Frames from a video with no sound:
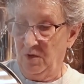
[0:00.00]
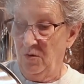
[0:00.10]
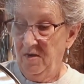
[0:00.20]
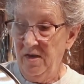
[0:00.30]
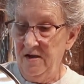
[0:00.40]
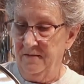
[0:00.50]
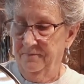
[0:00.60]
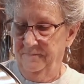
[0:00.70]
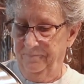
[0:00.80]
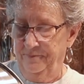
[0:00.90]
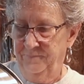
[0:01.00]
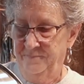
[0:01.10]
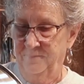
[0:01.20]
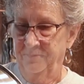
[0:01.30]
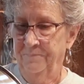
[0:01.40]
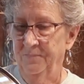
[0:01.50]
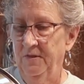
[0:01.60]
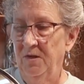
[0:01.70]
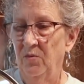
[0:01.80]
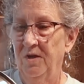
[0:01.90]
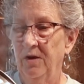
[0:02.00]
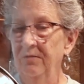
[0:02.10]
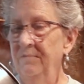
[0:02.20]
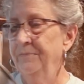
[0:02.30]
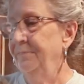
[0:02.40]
Okay, there we go.